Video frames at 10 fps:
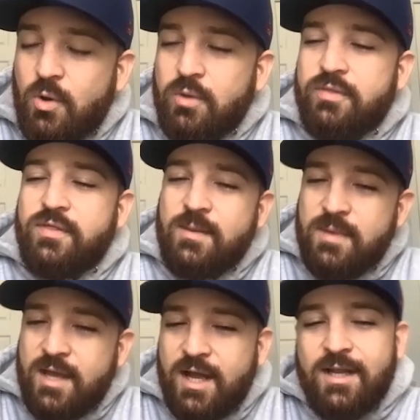whole theme
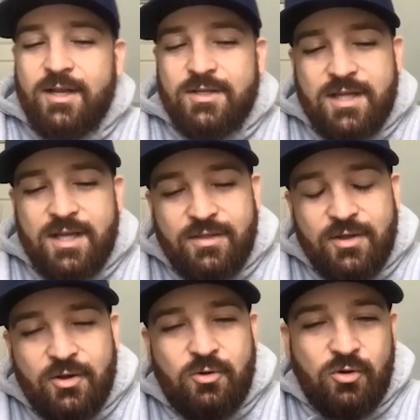behind it is like
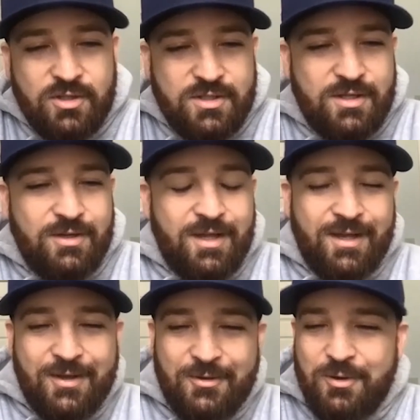they're crooks, they're
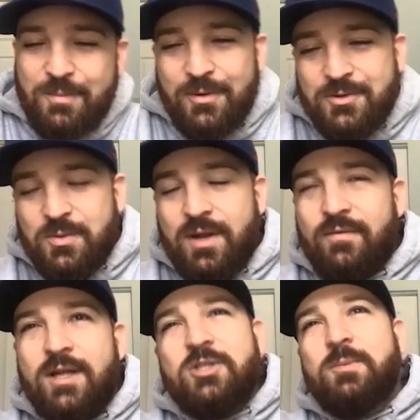like criminals or
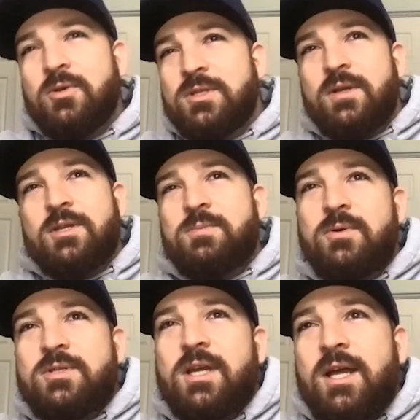whatever. It's supposed
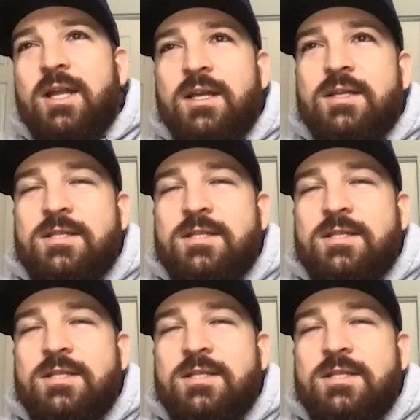to kind of